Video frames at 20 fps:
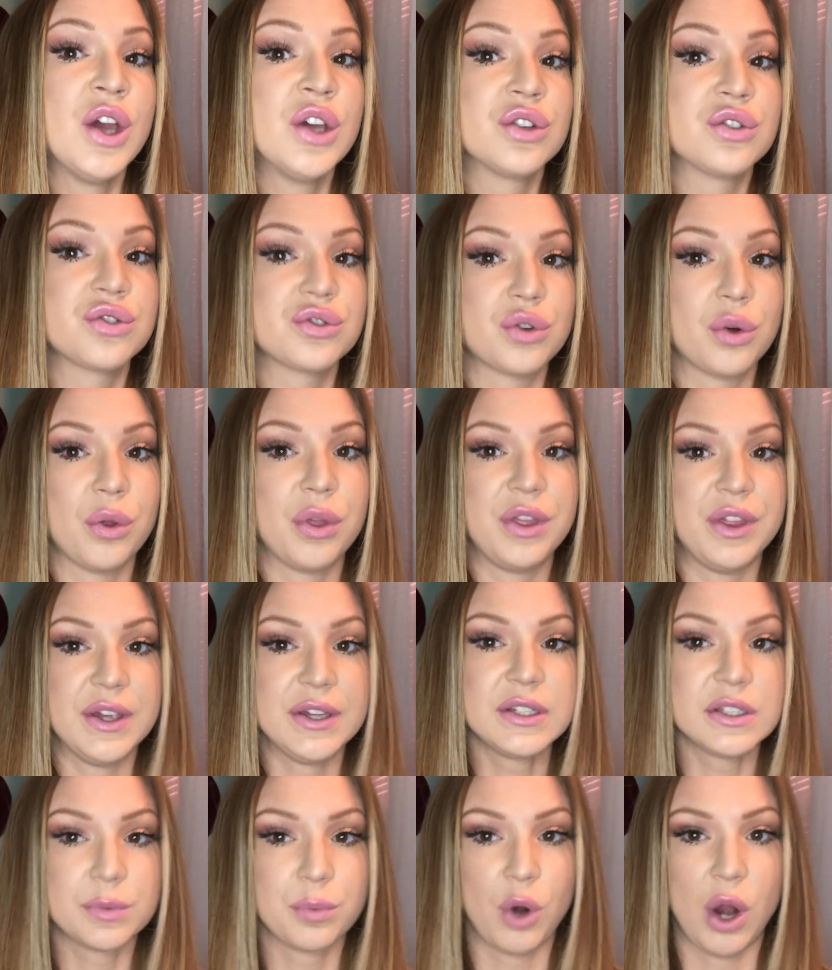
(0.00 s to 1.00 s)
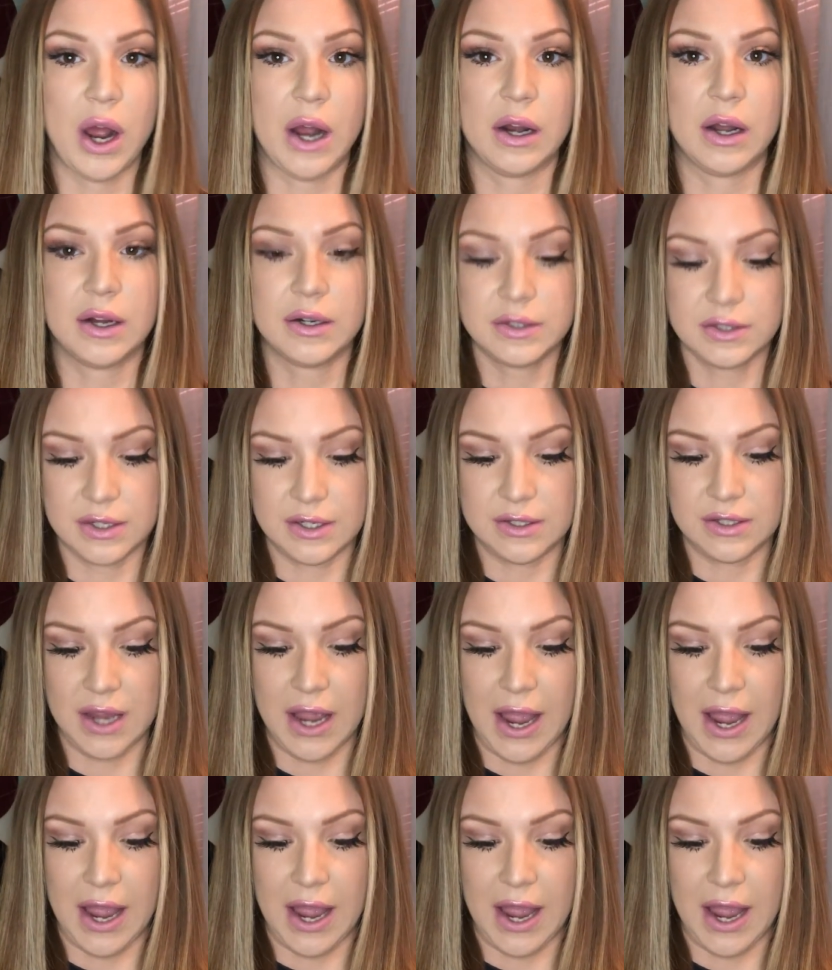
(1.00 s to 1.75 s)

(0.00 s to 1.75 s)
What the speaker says: So this product is